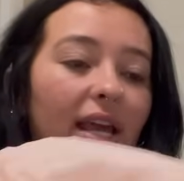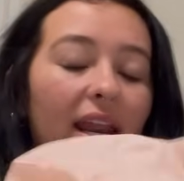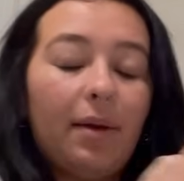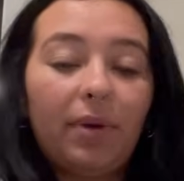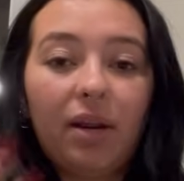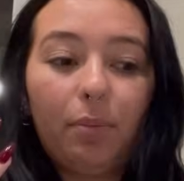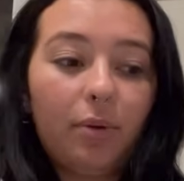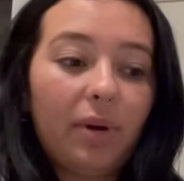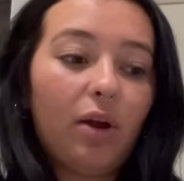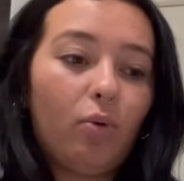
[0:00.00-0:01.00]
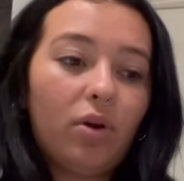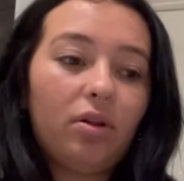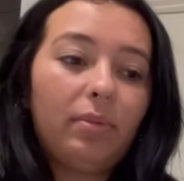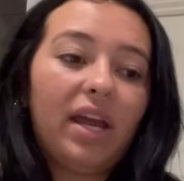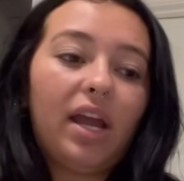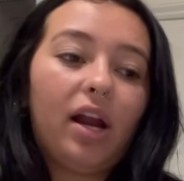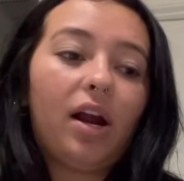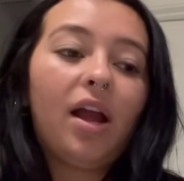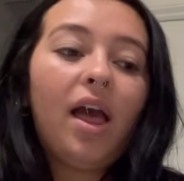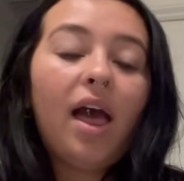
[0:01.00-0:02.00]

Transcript: and I'm gonna put my oil in my hair.